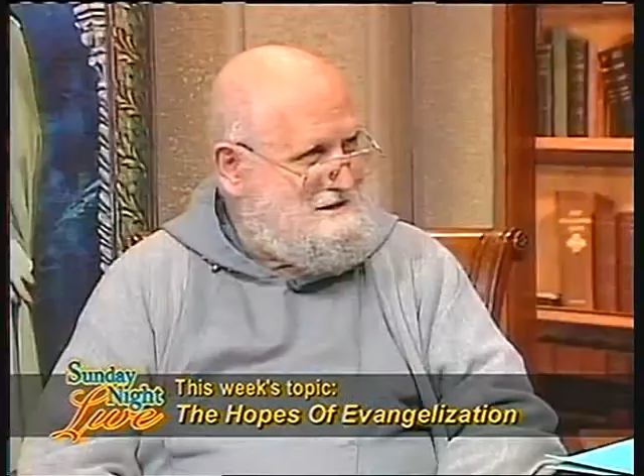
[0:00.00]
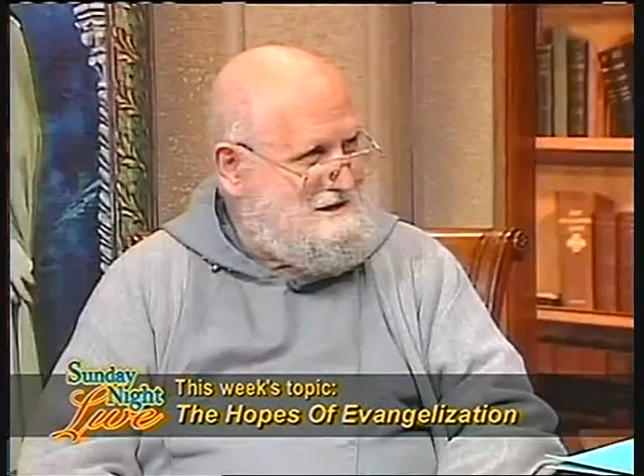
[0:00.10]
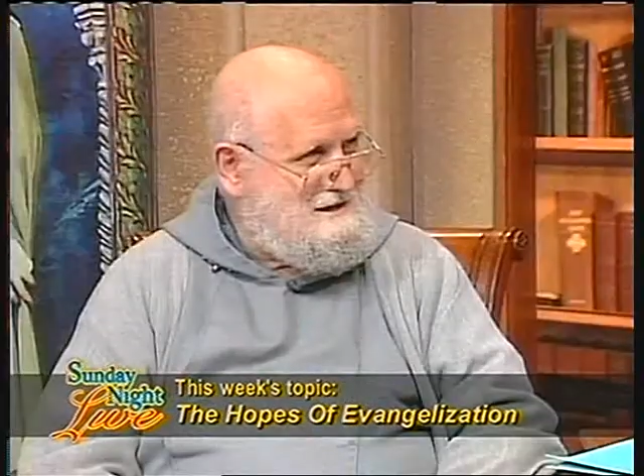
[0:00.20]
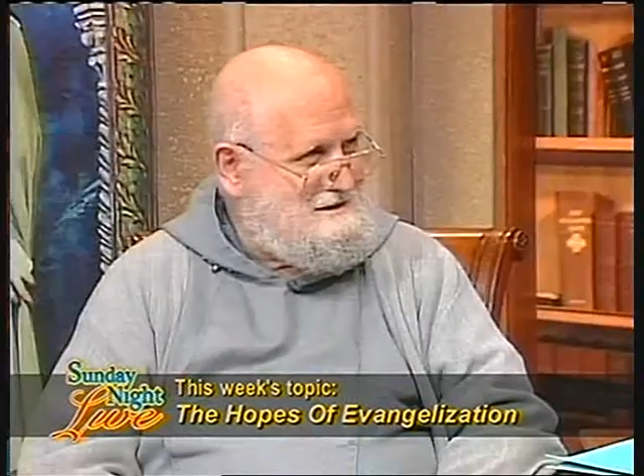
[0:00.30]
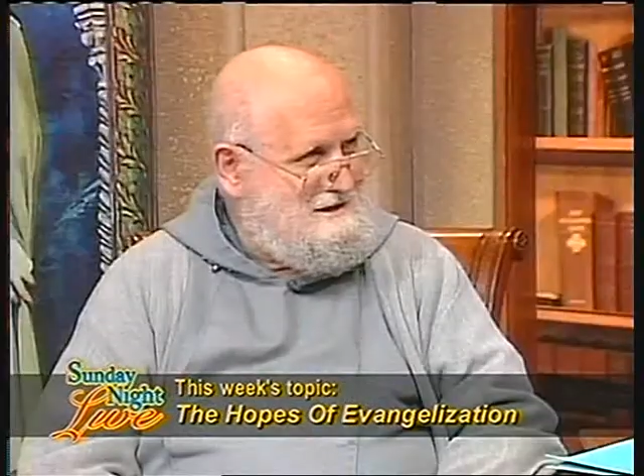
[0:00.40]

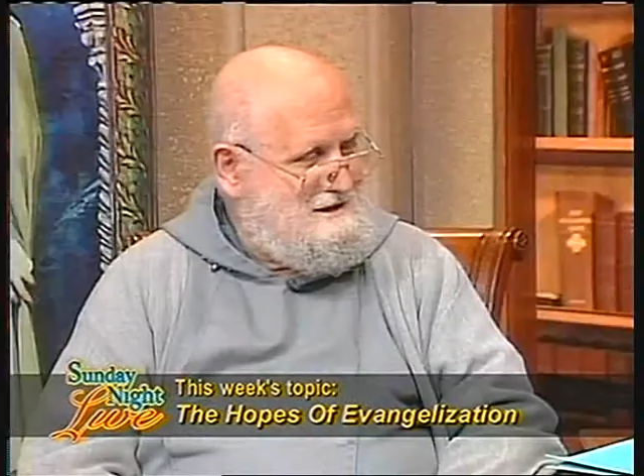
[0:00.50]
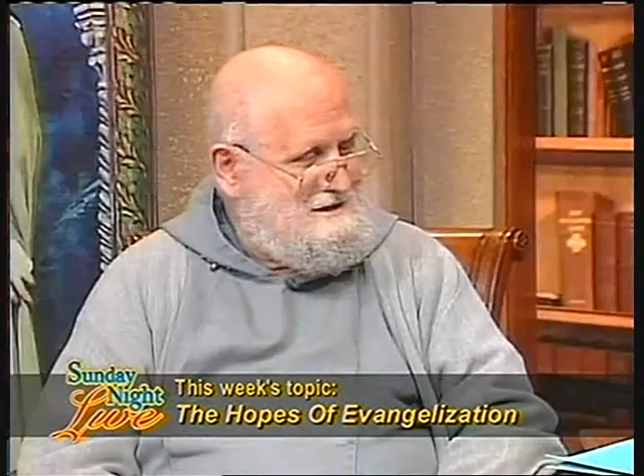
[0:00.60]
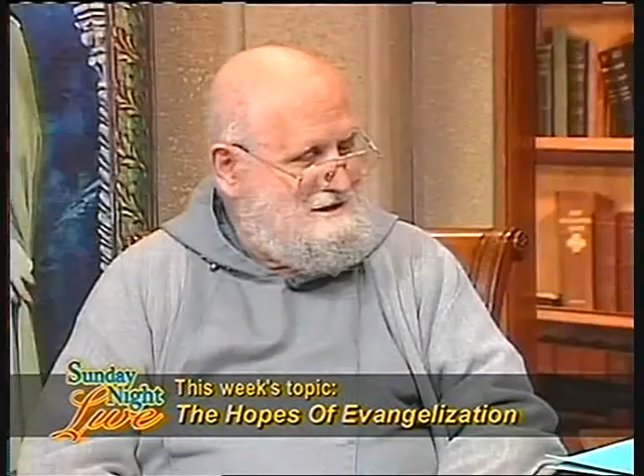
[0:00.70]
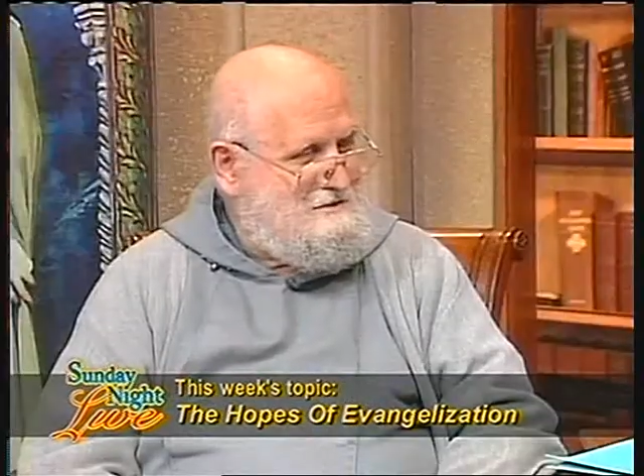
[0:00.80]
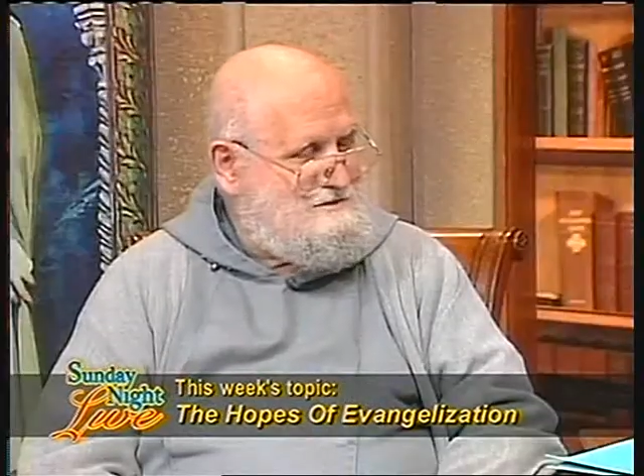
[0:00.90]
John,
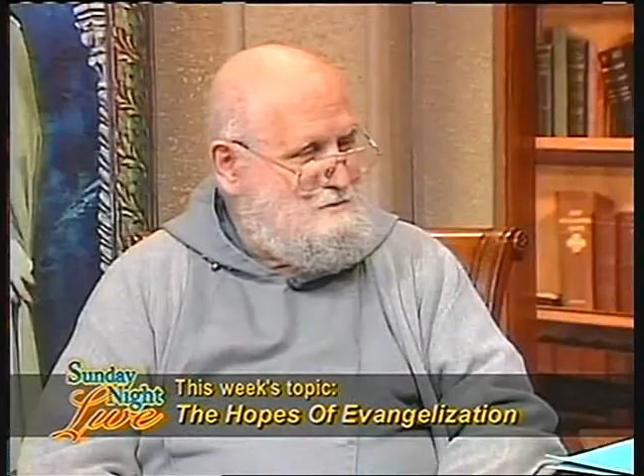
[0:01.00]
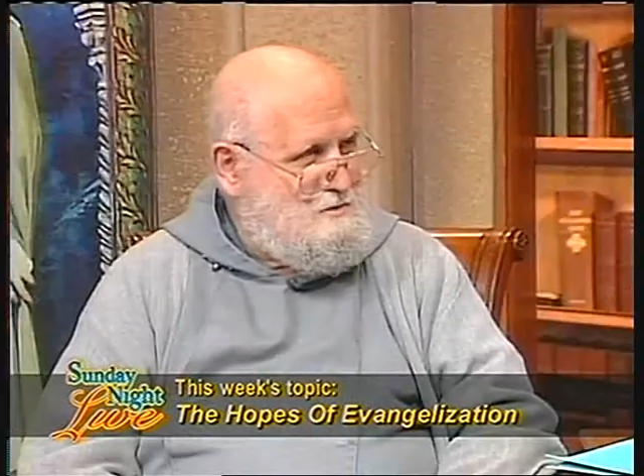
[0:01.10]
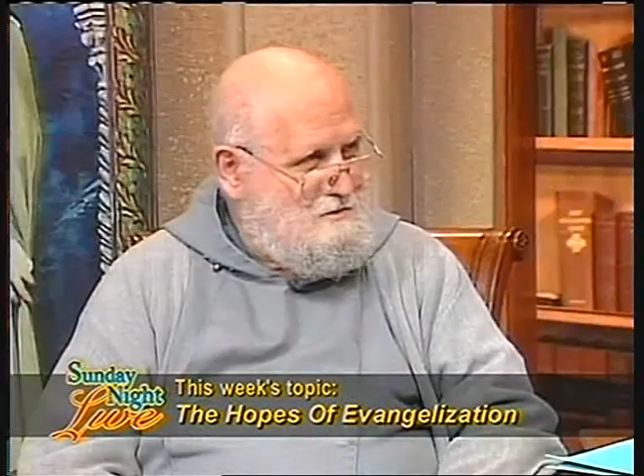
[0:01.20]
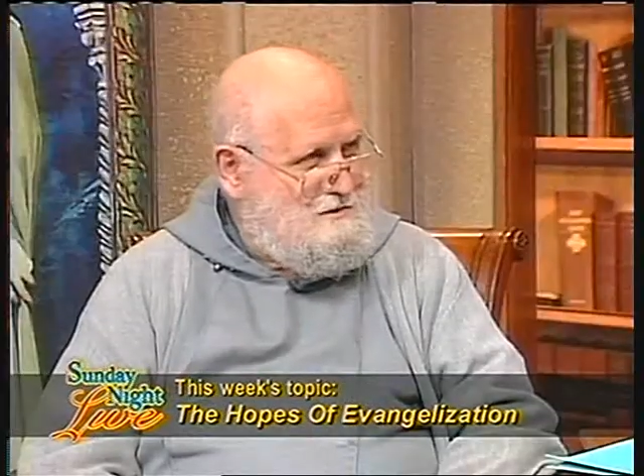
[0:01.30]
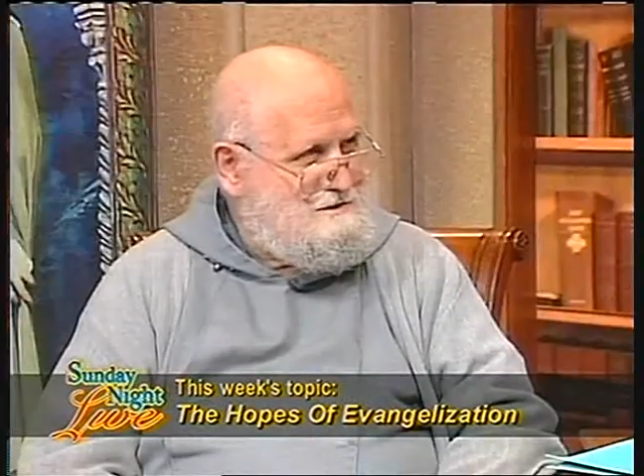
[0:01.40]
"There's
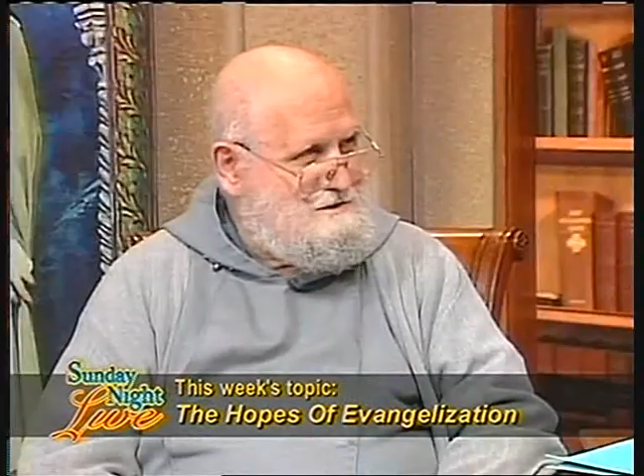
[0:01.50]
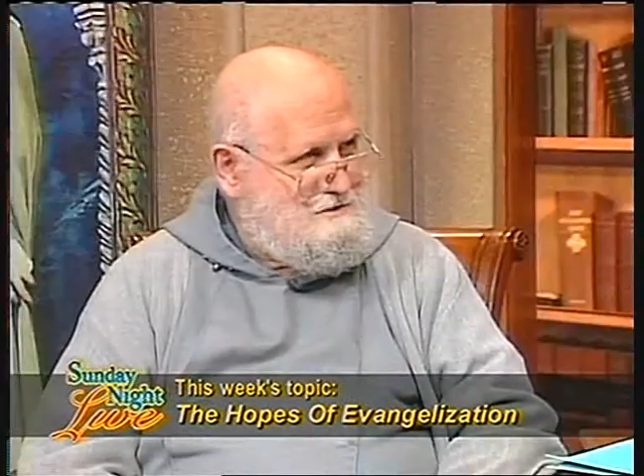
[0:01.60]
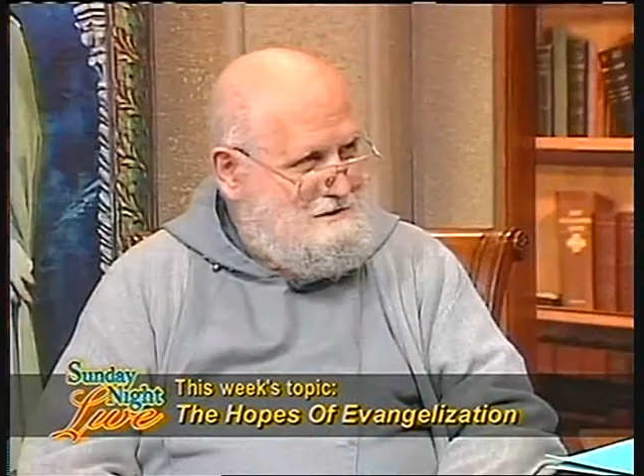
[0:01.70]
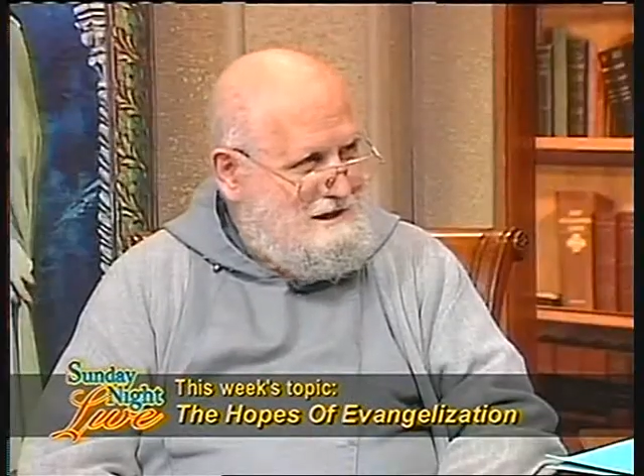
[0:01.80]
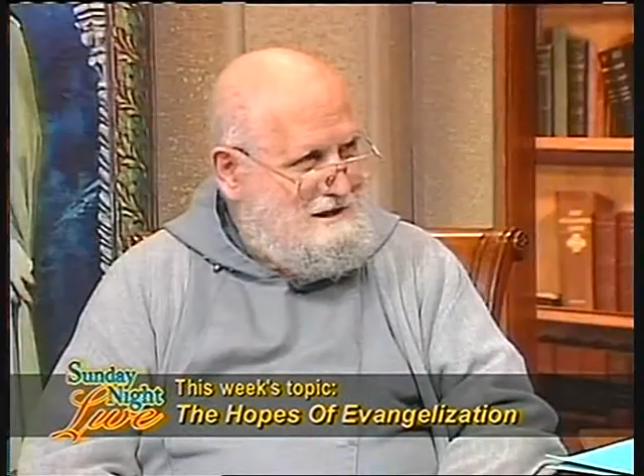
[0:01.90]
more
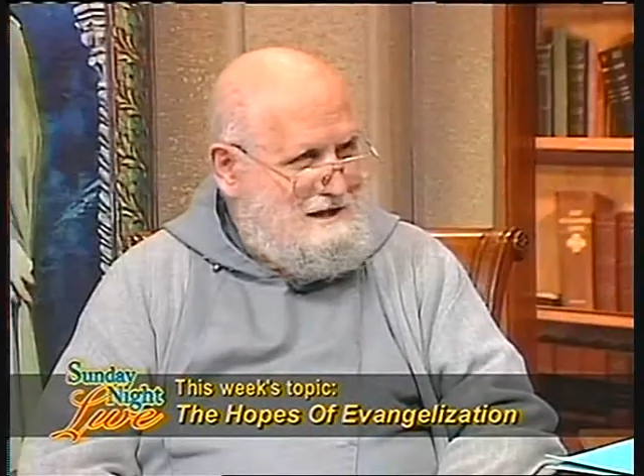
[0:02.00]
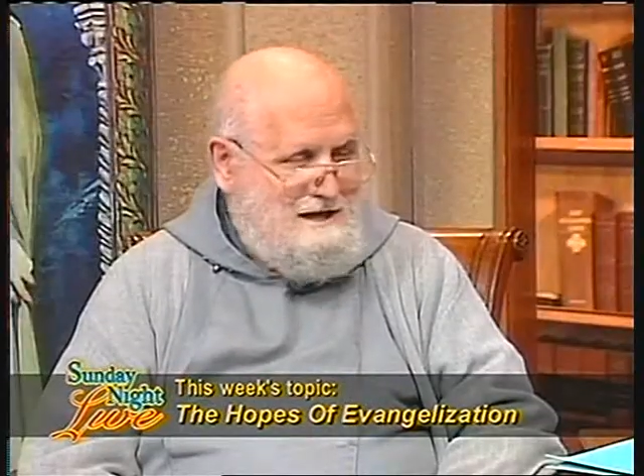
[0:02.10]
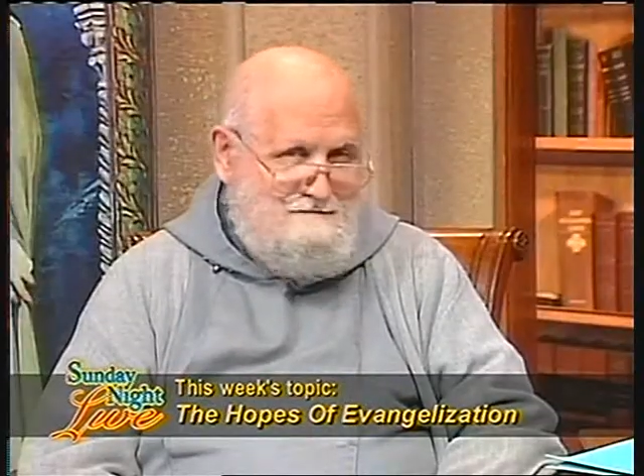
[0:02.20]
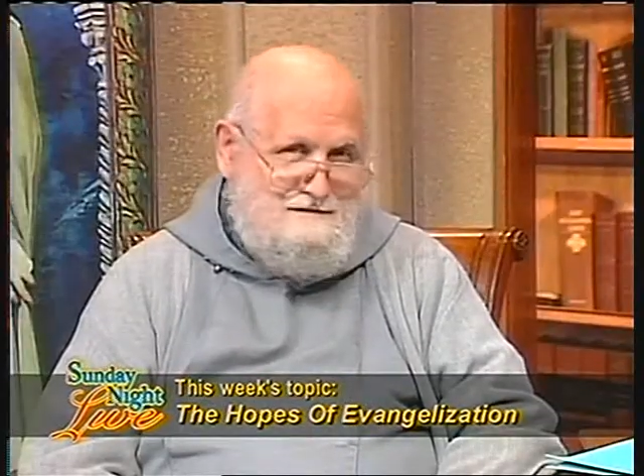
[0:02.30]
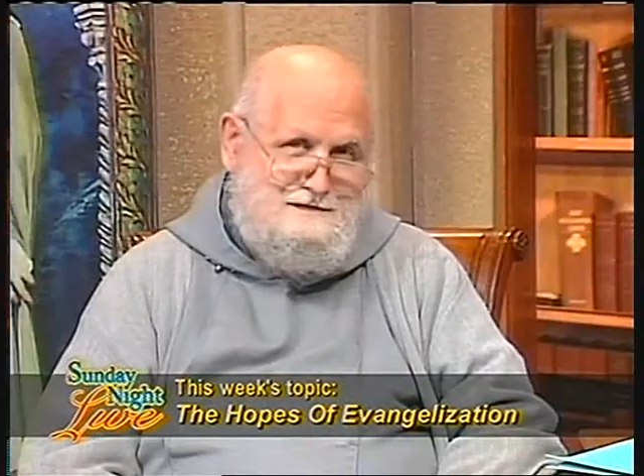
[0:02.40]
joy in
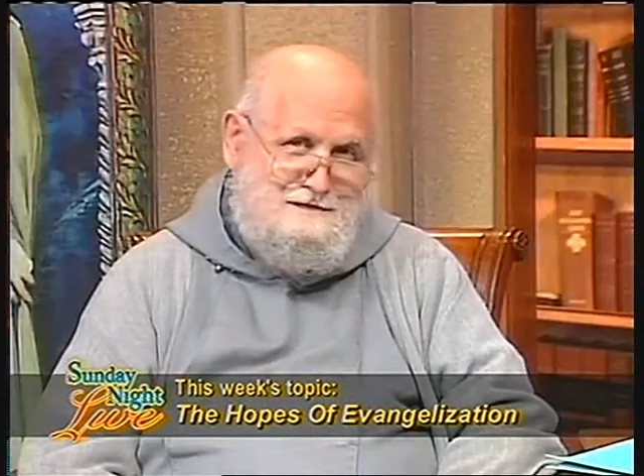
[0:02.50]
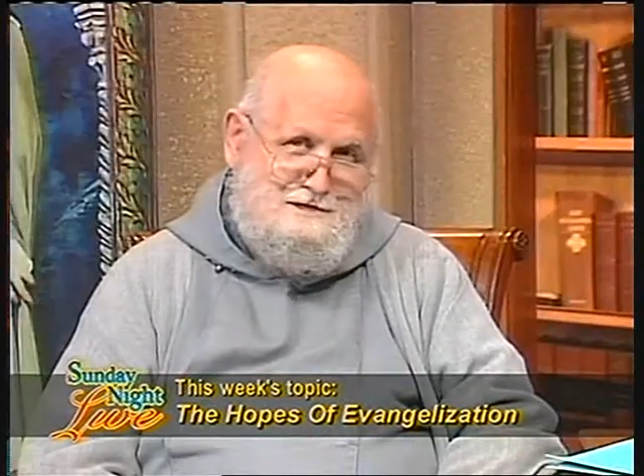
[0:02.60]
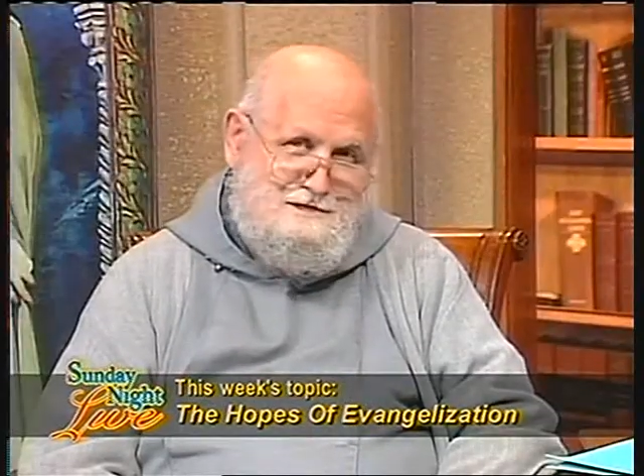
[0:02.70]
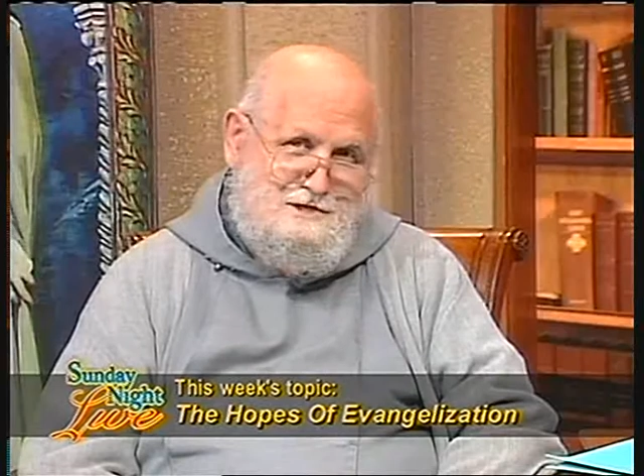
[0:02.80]
heaven